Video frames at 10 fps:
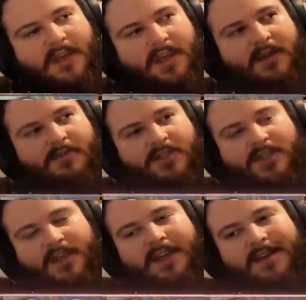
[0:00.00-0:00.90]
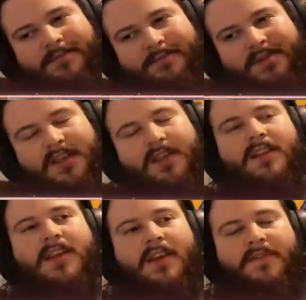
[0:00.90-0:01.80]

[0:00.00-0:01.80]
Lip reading: and we just completely